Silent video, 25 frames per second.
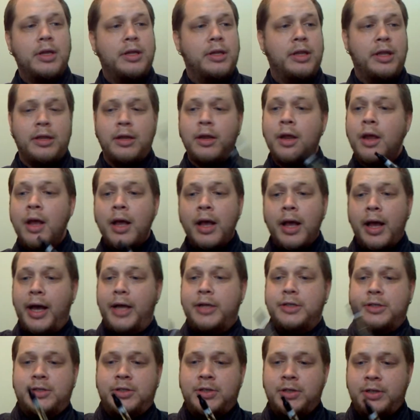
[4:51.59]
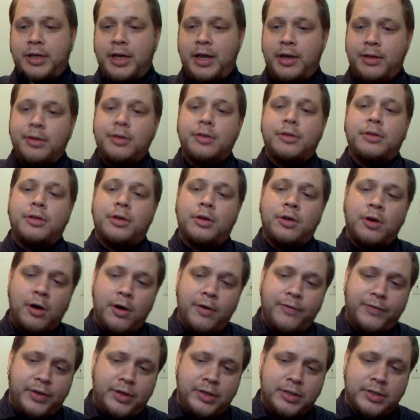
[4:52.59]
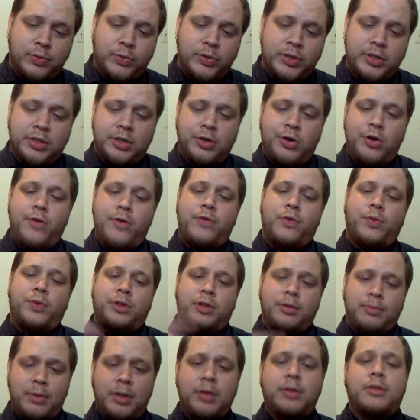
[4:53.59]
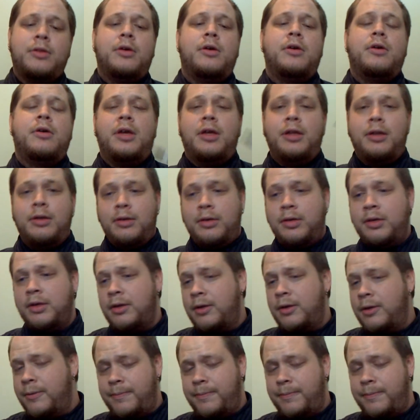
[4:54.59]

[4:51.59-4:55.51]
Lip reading: And then I just took out the coffee, switched it over with the menthol, and